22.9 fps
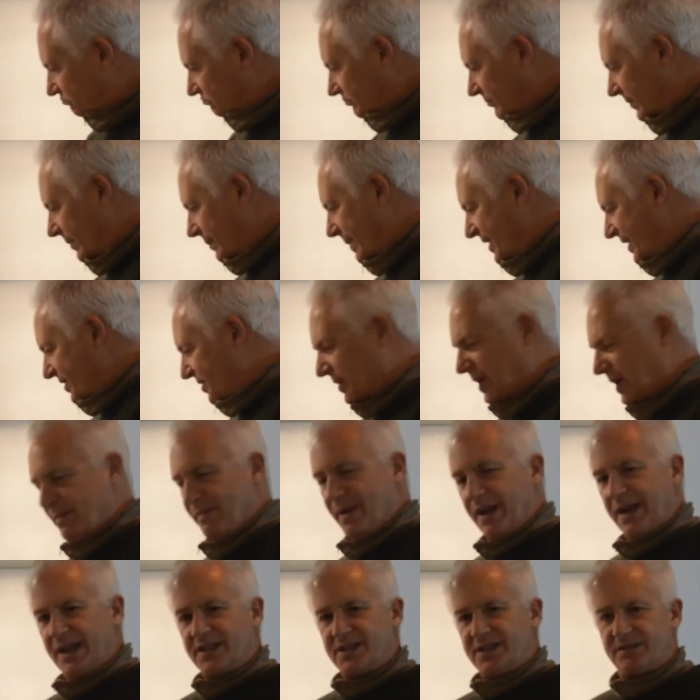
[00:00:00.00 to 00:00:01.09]
about 30
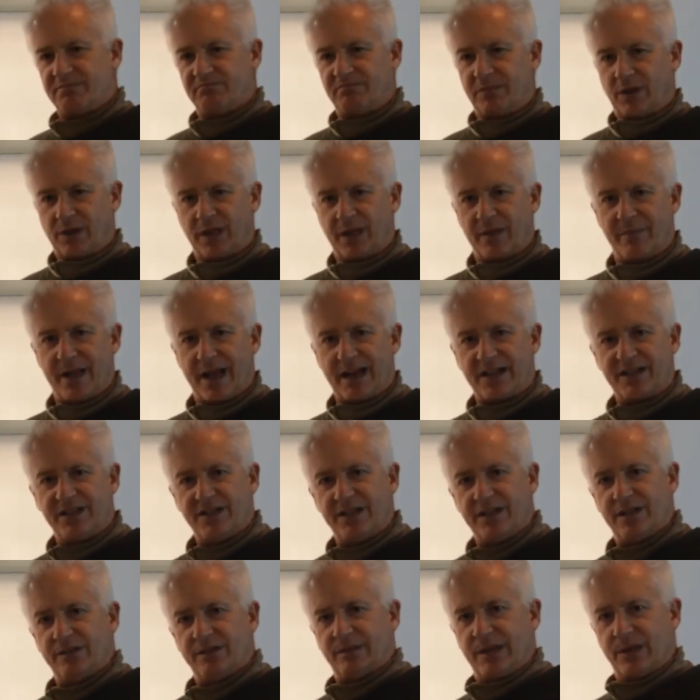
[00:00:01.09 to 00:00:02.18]
minutes, I'll get back to
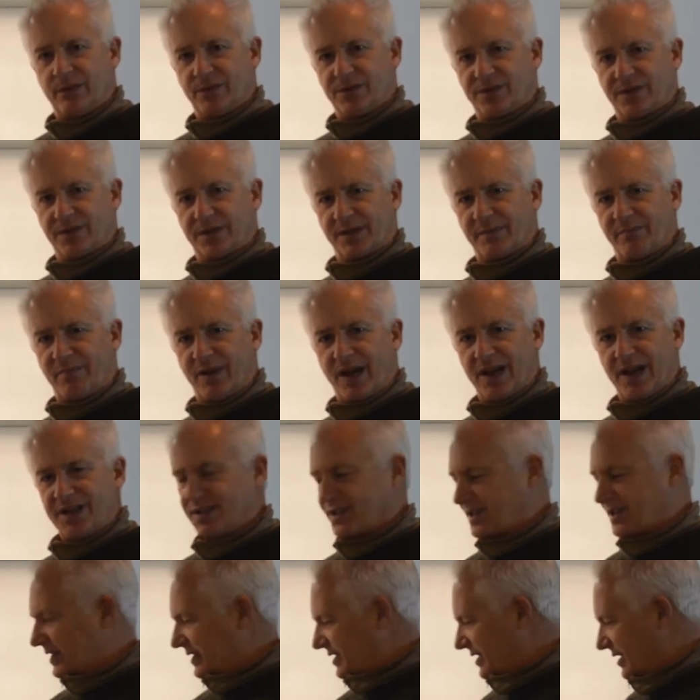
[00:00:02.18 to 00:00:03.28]
you and we'll start the
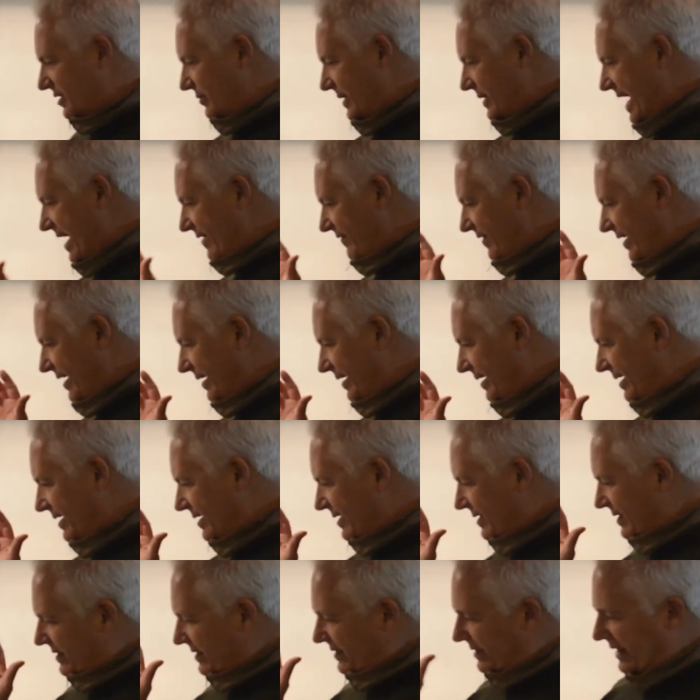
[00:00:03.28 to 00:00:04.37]
pasta. So we have a
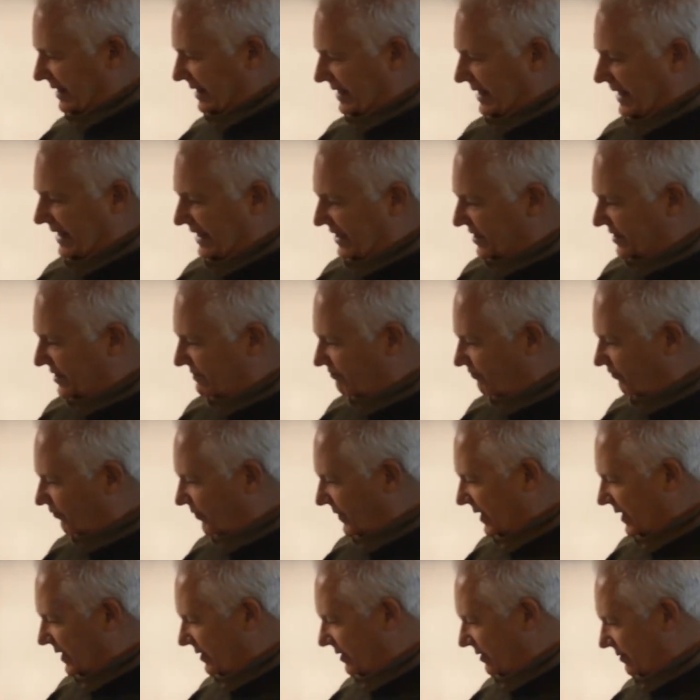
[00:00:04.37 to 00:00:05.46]
nice
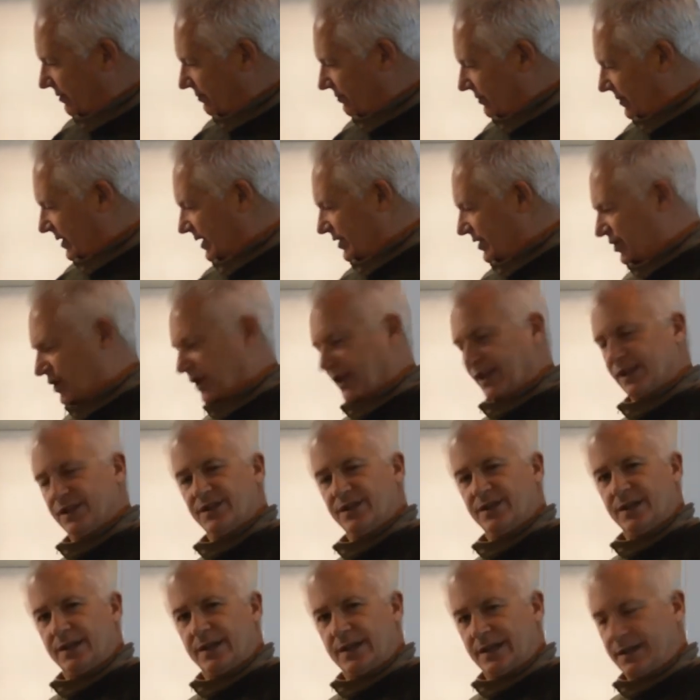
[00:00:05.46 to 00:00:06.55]
chicken
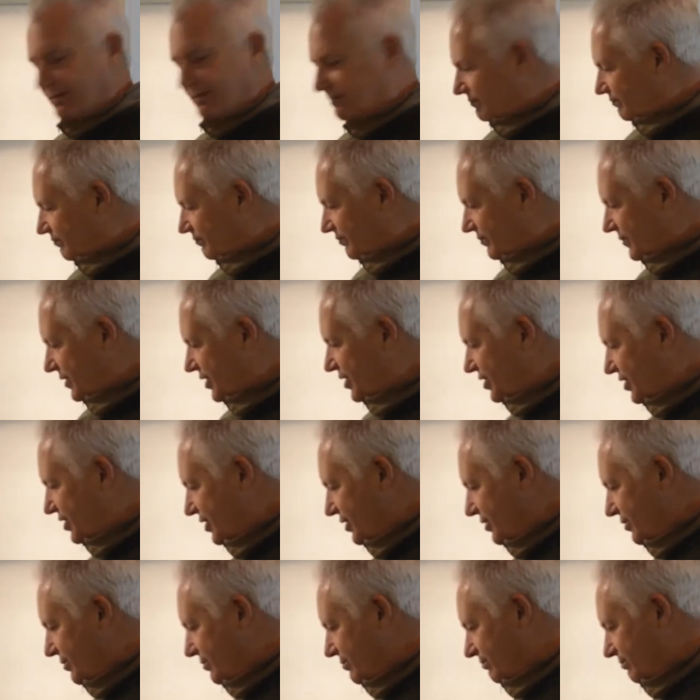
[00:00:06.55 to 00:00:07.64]

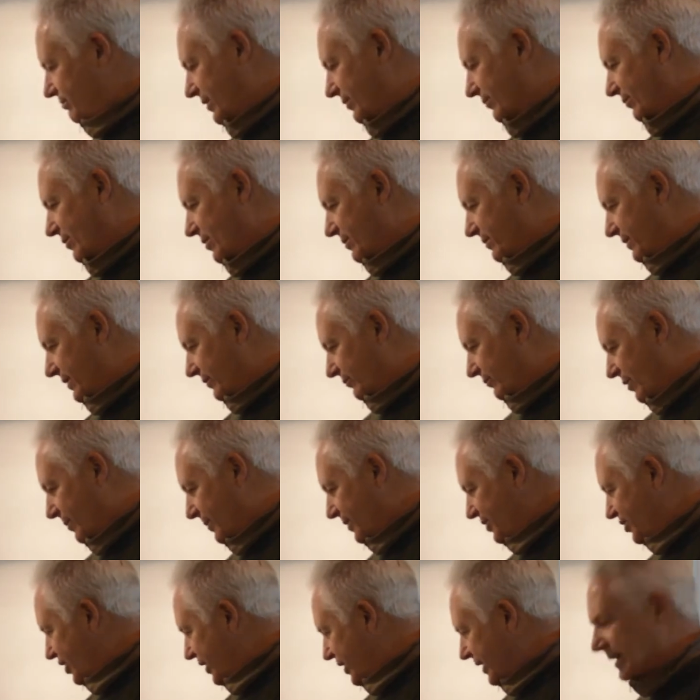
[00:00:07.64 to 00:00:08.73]
stew, Roman
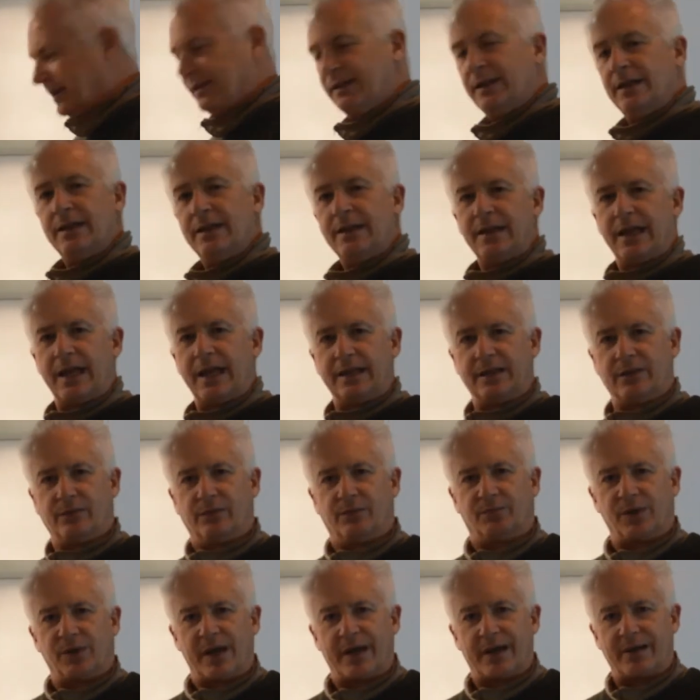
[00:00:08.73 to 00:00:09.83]
chicken, and then
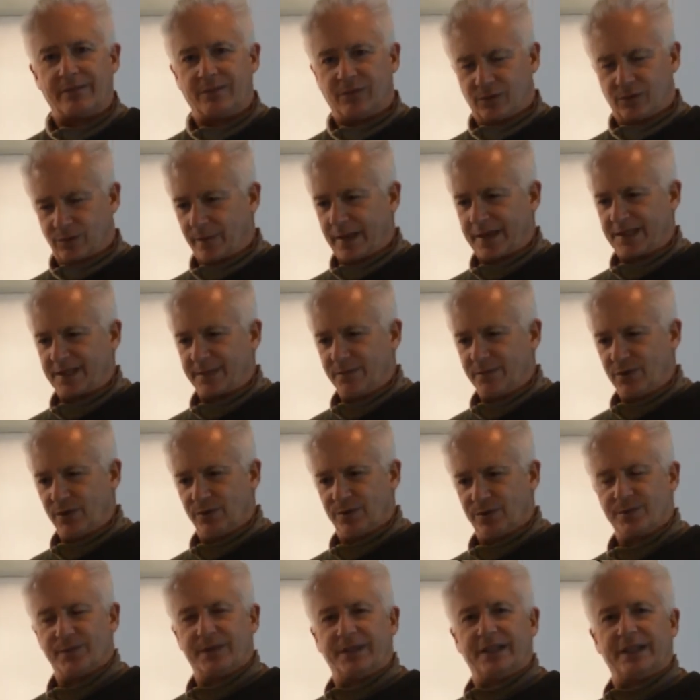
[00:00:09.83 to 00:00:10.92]
we'll make some
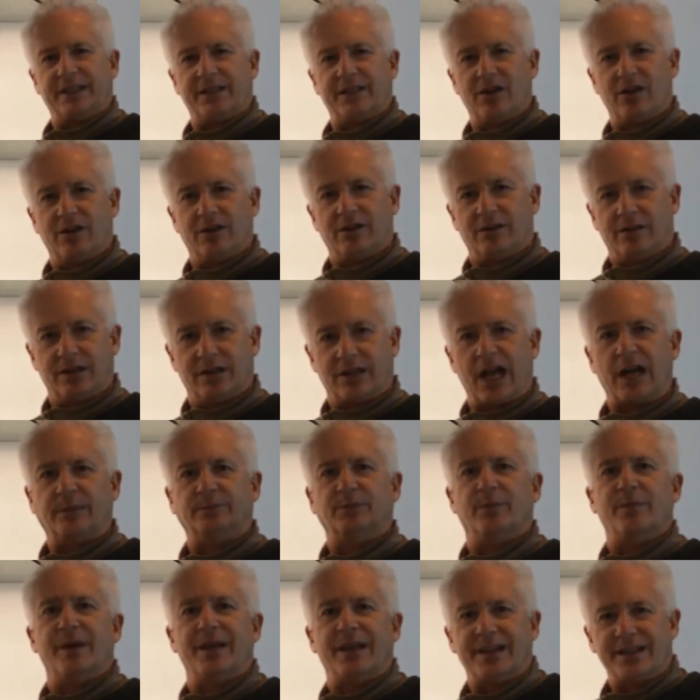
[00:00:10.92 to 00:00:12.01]
noodles with it to
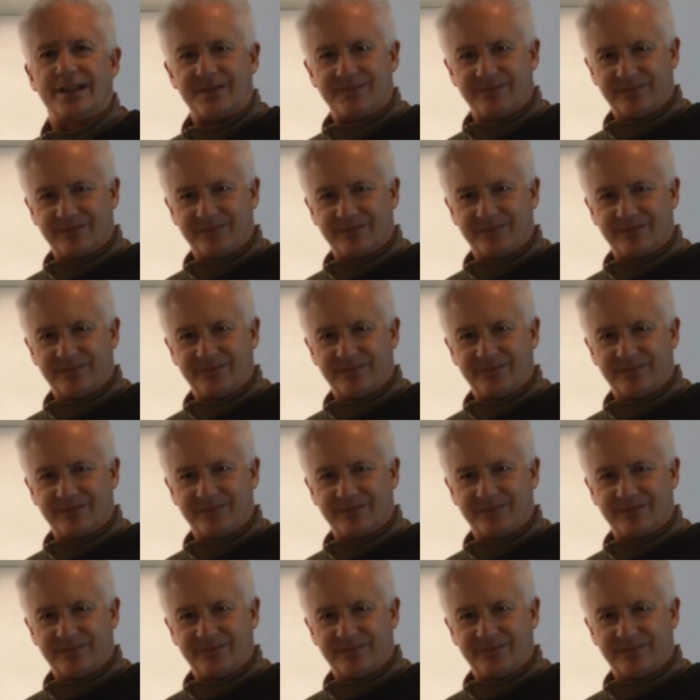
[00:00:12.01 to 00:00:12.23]
complement it.